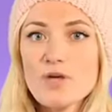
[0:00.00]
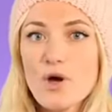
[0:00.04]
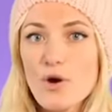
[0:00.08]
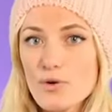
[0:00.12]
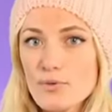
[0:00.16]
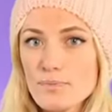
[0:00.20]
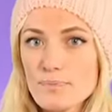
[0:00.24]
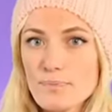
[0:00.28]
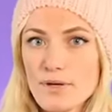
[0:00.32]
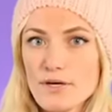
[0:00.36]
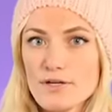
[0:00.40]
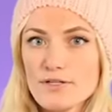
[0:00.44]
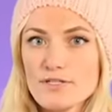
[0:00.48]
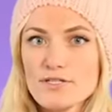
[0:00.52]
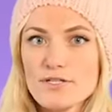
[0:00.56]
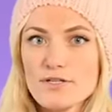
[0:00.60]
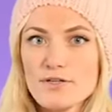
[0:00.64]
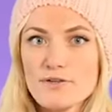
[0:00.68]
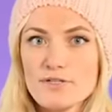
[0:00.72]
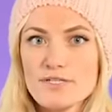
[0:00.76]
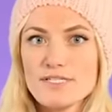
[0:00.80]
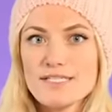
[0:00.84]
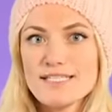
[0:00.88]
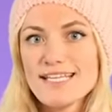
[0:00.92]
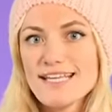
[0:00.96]
his own
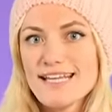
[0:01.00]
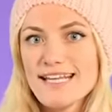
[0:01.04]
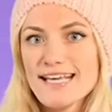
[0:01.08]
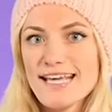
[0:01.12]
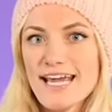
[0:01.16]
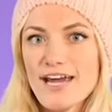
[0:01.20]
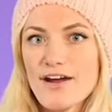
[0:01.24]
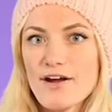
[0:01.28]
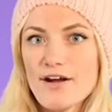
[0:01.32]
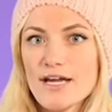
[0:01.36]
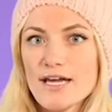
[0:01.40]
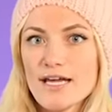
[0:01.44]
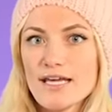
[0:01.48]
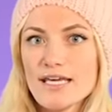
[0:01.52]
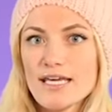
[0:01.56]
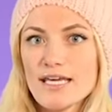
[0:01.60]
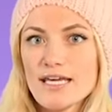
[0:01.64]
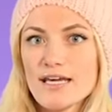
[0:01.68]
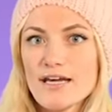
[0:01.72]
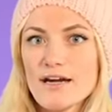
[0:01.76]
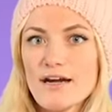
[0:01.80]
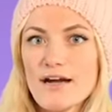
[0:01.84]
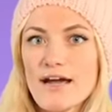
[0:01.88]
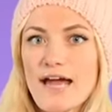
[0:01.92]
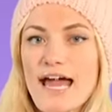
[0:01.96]
personal seating area
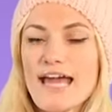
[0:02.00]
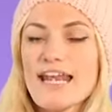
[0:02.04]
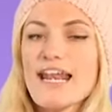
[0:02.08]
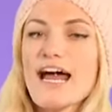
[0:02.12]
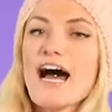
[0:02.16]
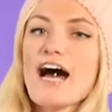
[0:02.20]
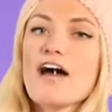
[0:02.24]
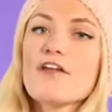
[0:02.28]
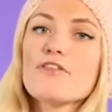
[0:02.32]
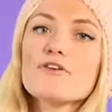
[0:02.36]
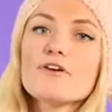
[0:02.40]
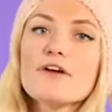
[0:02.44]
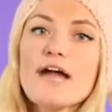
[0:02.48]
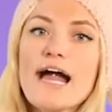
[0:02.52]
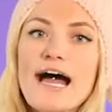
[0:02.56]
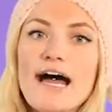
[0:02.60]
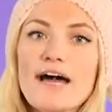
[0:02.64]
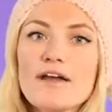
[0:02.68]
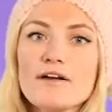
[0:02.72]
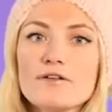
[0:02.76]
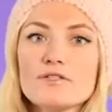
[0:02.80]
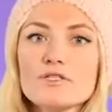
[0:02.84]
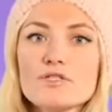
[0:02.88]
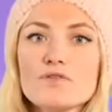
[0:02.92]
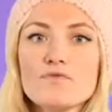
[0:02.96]
here and other
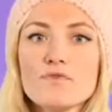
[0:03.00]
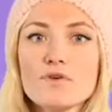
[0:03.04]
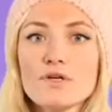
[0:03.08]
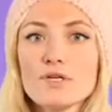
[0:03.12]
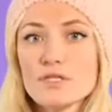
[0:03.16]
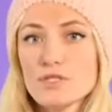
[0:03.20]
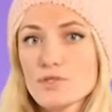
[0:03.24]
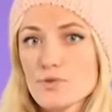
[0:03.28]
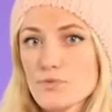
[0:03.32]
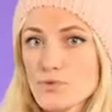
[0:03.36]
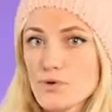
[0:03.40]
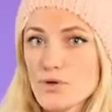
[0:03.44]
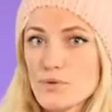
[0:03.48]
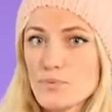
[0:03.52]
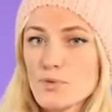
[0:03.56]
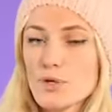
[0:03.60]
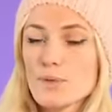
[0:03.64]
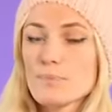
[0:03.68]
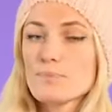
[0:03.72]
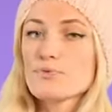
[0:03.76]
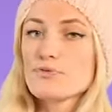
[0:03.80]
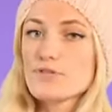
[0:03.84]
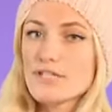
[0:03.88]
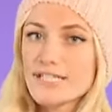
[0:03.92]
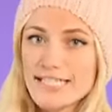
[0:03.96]
add-ons for his room
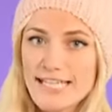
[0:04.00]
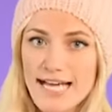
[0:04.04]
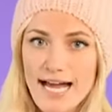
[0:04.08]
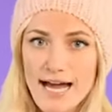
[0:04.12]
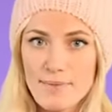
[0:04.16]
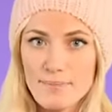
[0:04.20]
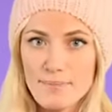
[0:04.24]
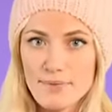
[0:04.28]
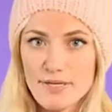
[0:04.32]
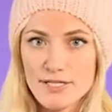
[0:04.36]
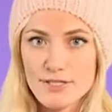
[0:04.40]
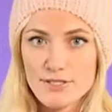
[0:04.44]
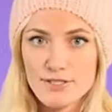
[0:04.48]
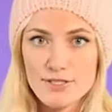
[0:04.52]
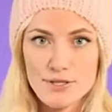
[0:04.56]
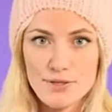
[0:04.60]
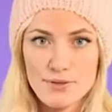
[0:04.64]
were pretty epic